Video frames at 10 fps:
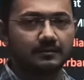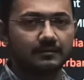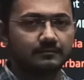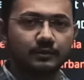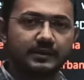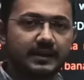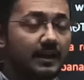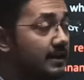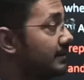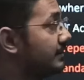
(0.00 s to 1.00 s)
Bujhisa?
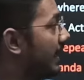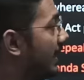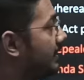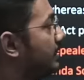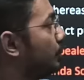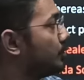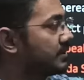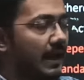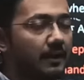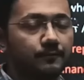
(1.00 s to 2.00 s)
The accused
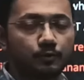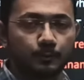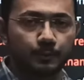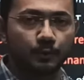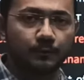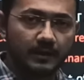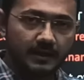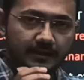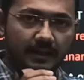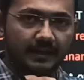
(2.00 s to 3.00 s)
have to prove
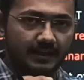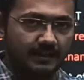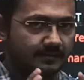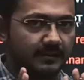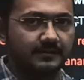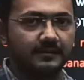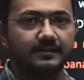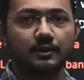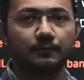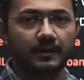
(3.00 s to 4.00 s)
that he is the
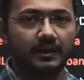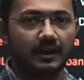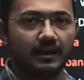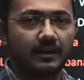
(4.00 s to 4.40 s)
citizen of India.